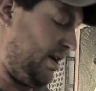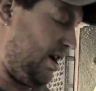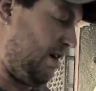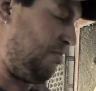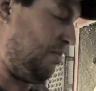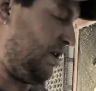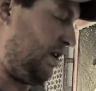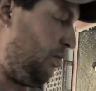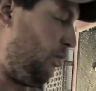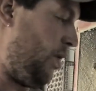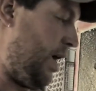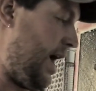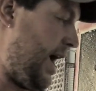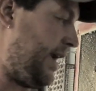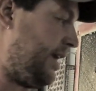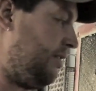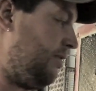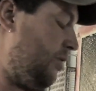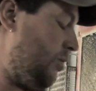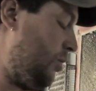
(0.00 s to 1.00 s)
up on a
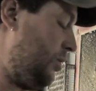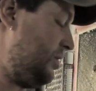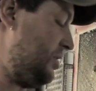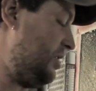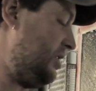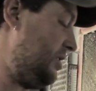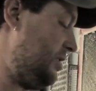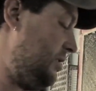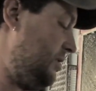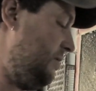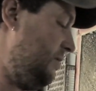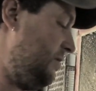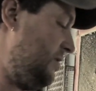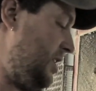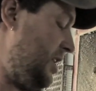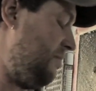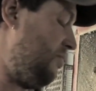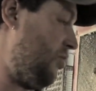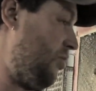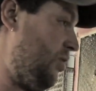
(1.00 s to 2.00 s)
wagon.
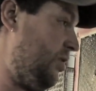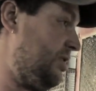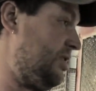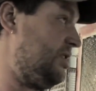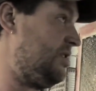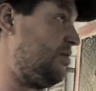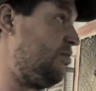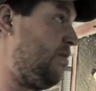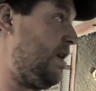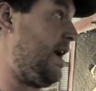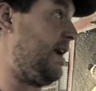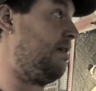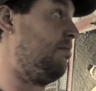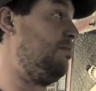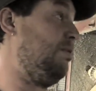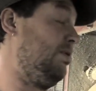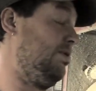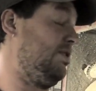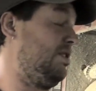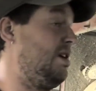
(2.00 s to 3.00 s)
Team of horses and
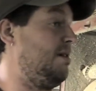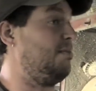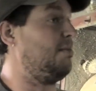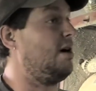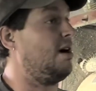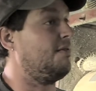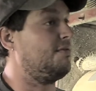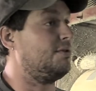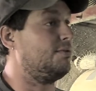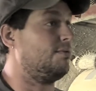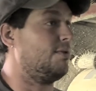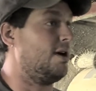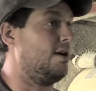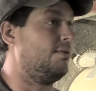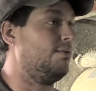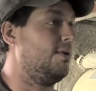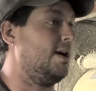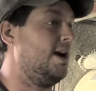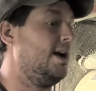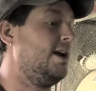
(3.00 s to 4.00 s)
wagon pulled it up off the
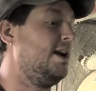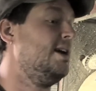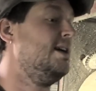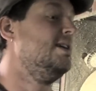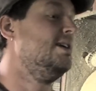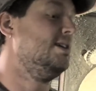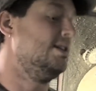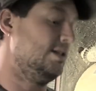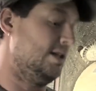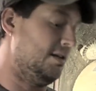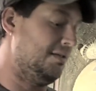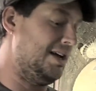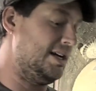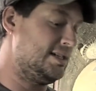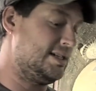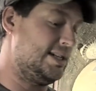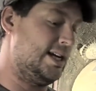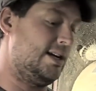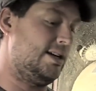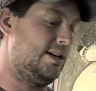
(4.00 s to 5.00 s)
railway, and
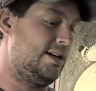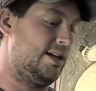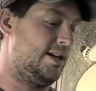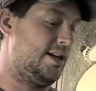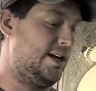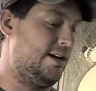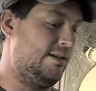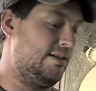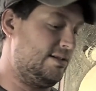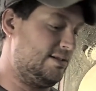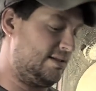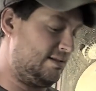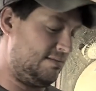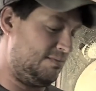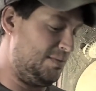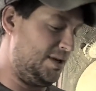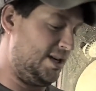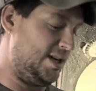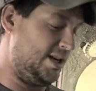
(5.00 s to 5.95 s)
they set it in here. It's been